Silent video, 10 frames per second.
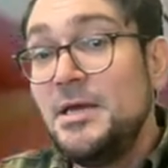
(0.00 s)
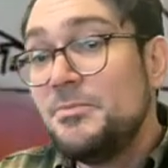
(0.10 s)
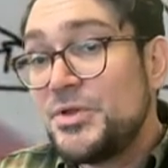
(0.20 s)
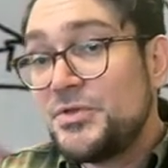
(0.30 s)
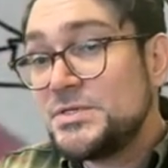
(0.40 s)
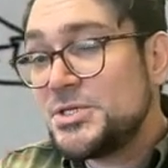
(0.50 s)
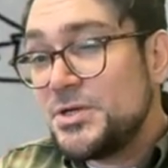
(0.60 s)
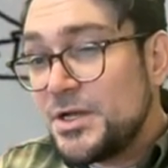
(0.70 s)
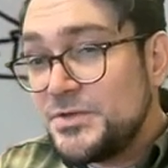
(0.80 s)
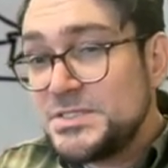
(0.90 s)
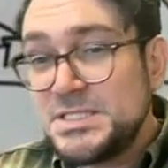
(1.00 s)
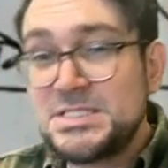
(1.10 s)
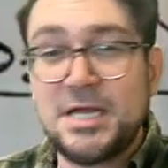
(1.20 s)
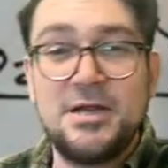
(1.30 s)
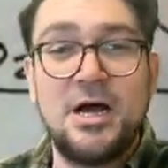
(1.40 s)
But there's these
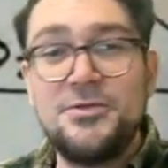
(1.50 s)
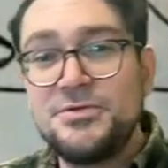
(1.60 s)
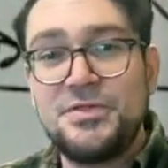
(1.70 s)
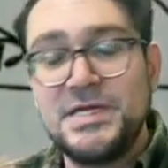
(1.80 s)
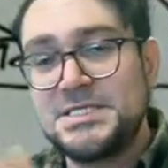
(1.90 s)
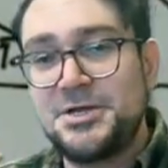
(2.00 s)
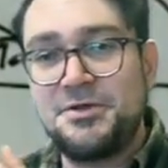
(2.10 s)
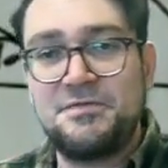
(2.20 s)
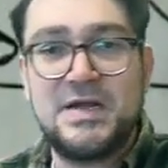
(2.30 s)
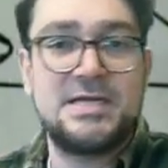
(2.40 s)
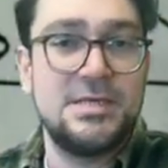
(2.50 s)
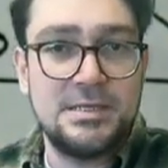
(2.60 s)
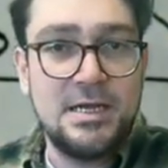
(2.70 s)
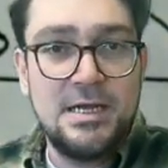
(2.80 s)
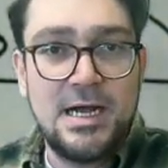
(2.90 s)
kind of other things that could affect it
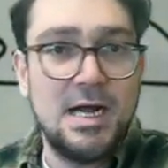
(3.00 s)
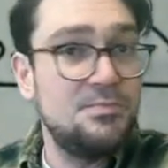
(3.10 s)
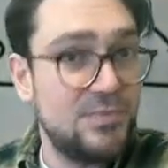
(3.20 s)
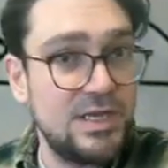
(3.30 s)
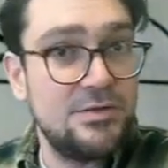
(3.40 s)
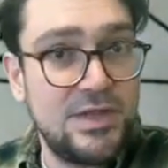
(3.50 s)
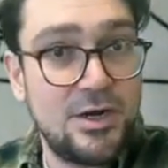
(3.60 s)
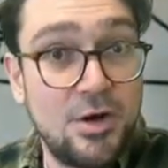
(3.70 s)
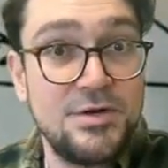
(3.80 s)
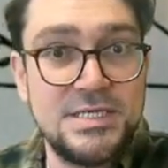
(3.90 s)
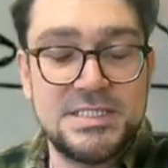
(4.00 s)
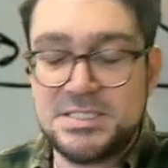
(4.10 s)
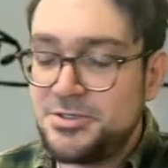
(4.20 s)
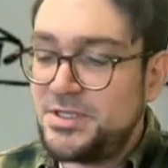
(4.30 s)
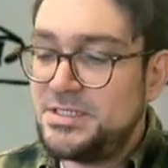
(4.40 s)
that aren't
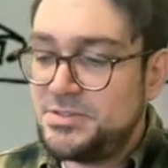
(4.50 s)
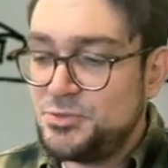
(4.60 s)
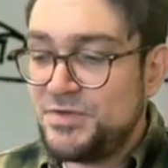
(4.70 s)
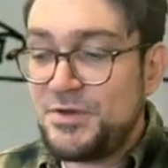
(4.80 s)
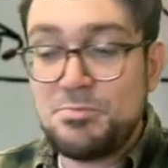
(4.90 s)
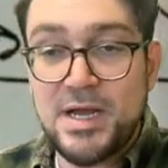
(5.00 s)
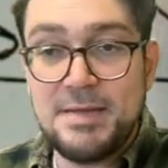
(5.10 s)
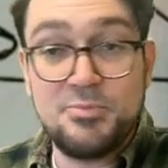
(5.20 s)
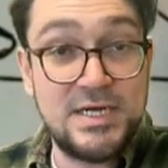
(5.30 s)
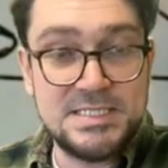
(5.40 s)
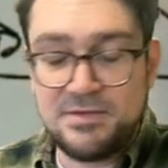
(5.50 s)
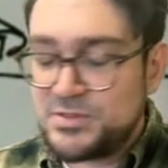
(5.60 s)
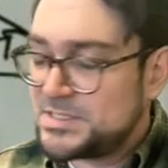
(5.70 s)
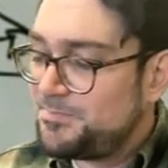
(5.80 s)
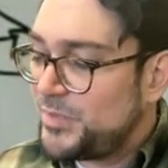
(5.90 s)
necessarily driven by price levels.